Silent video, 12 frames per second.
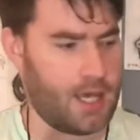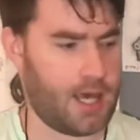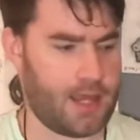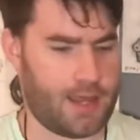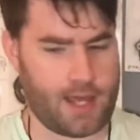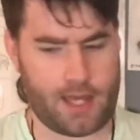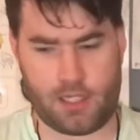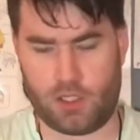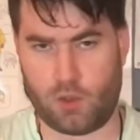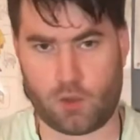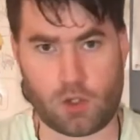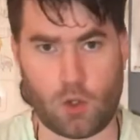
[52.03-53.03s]
and then
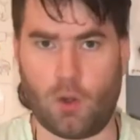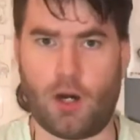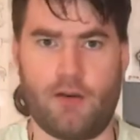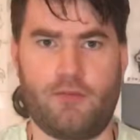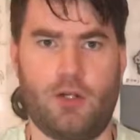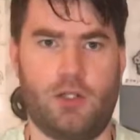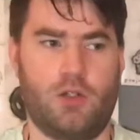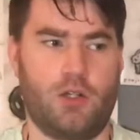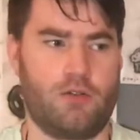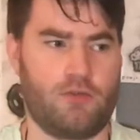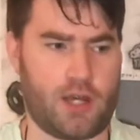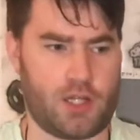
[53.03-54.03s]
you go off on your
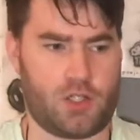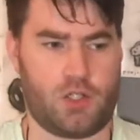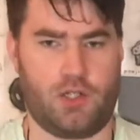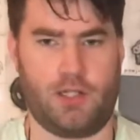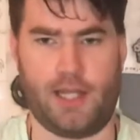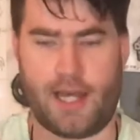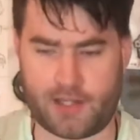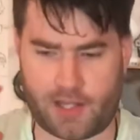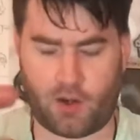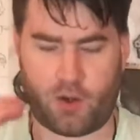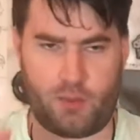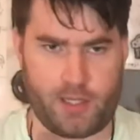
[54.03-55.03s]
adventure, and that's
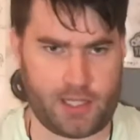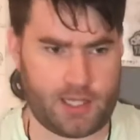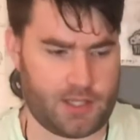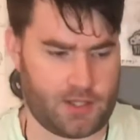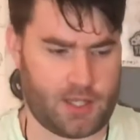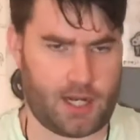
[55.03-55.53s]
how it begins.